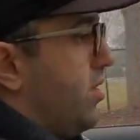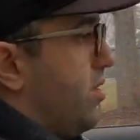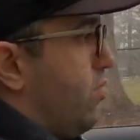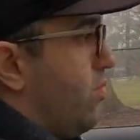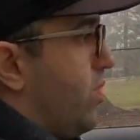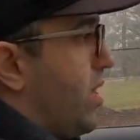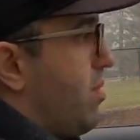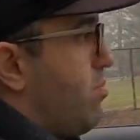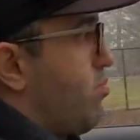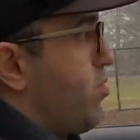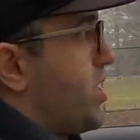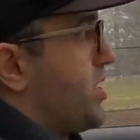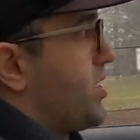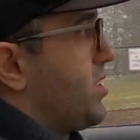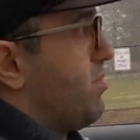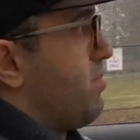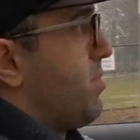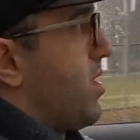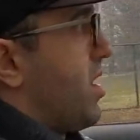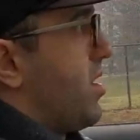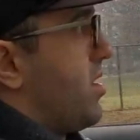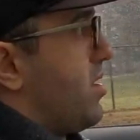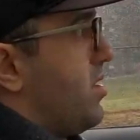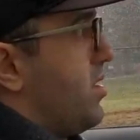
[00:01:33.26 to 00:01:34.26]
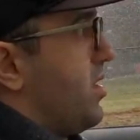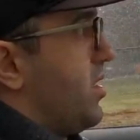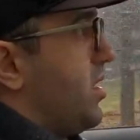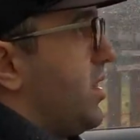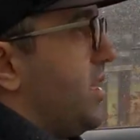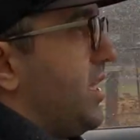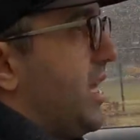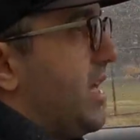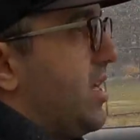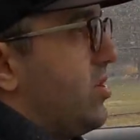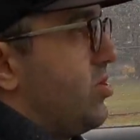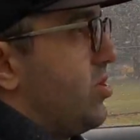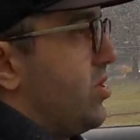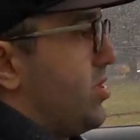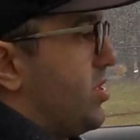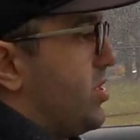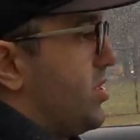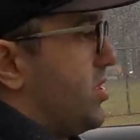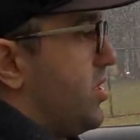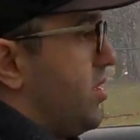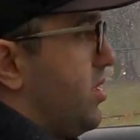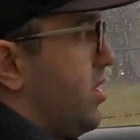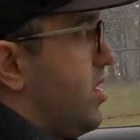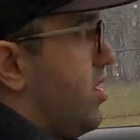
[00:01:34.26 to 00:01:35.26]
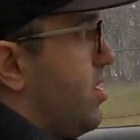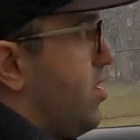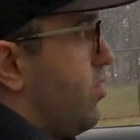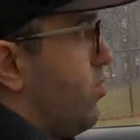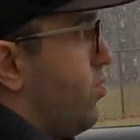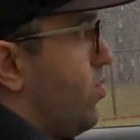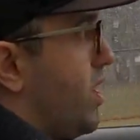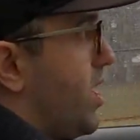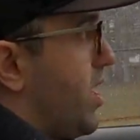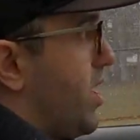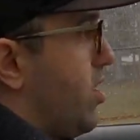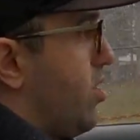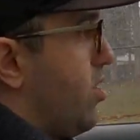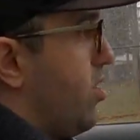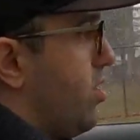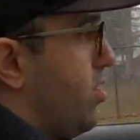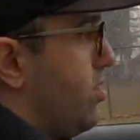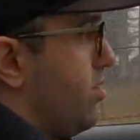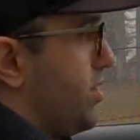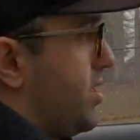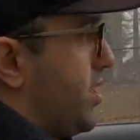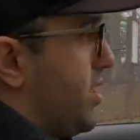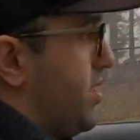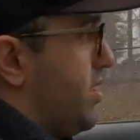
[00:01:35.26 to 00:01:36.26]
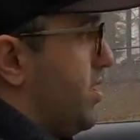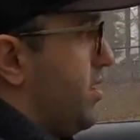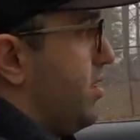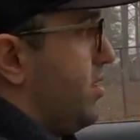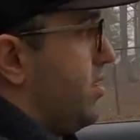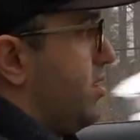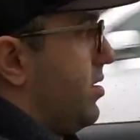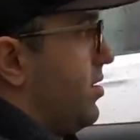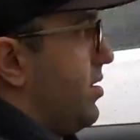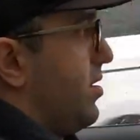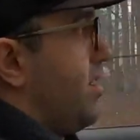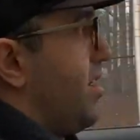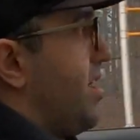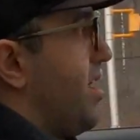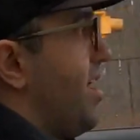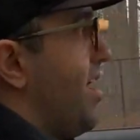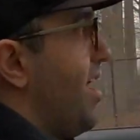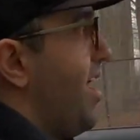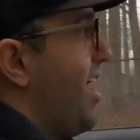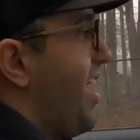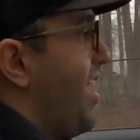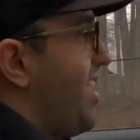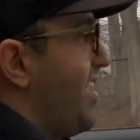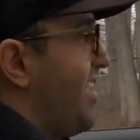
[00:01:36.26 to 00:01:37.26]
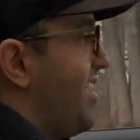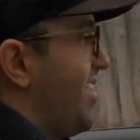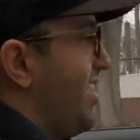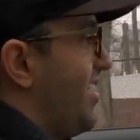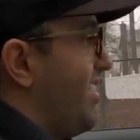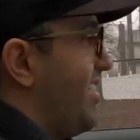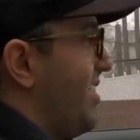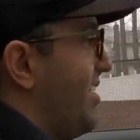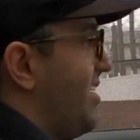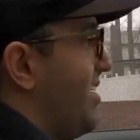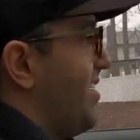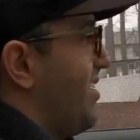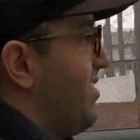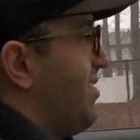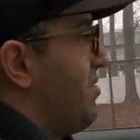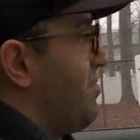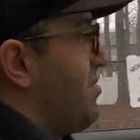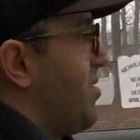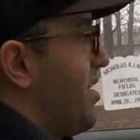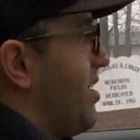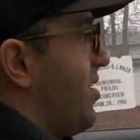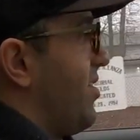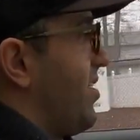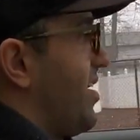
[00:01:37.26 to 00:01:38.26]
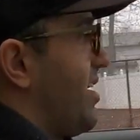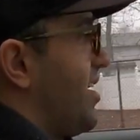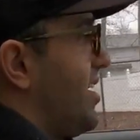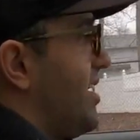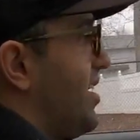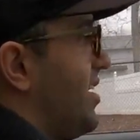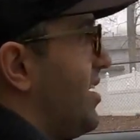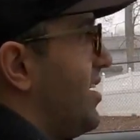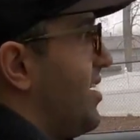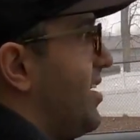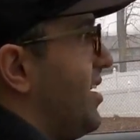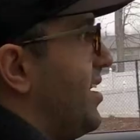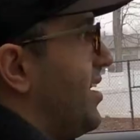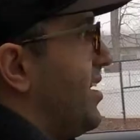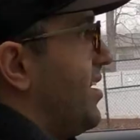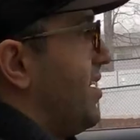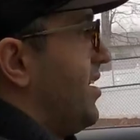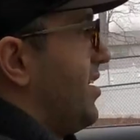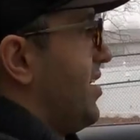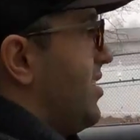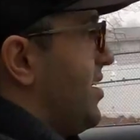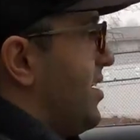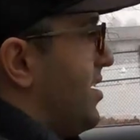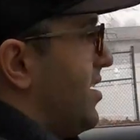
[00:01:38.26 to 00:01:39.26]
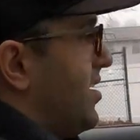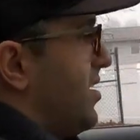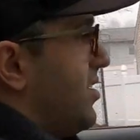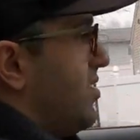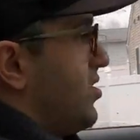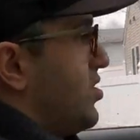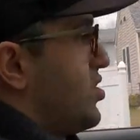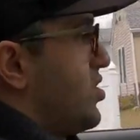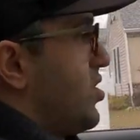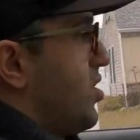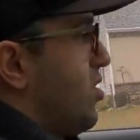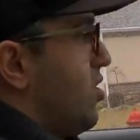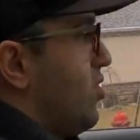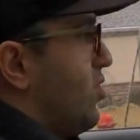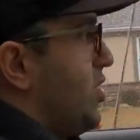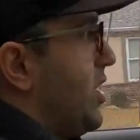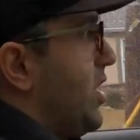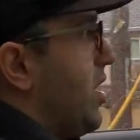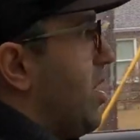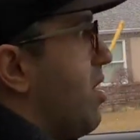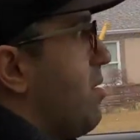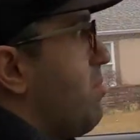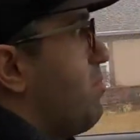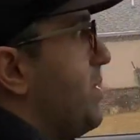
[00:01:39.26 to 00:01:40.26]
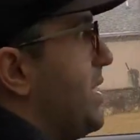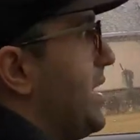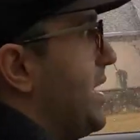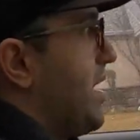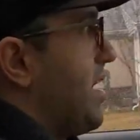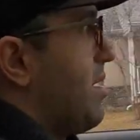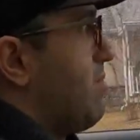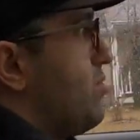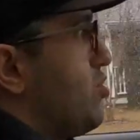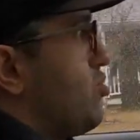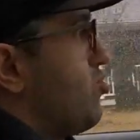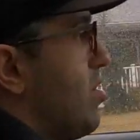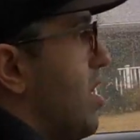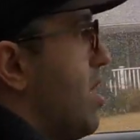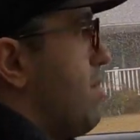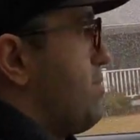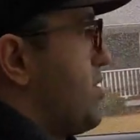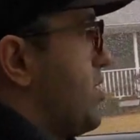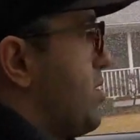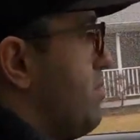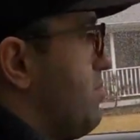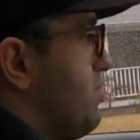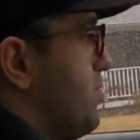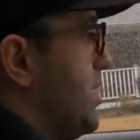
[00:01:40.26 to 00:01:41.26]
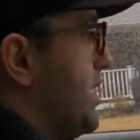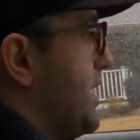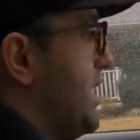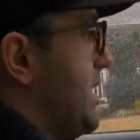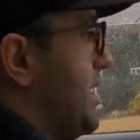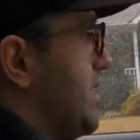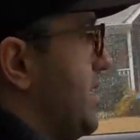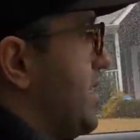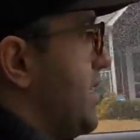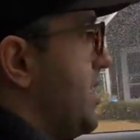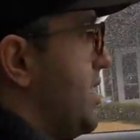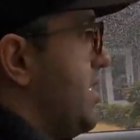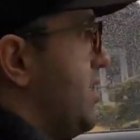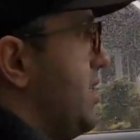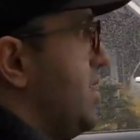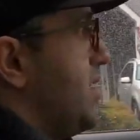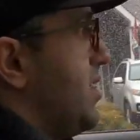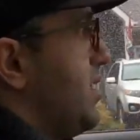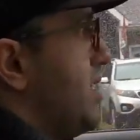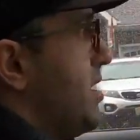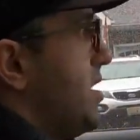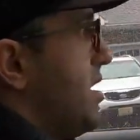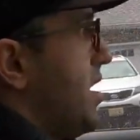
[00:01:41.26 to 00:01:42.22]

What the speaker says: When I press the button, the engine is still on. When I hold it, ha! All right. So the RPM dropped completely.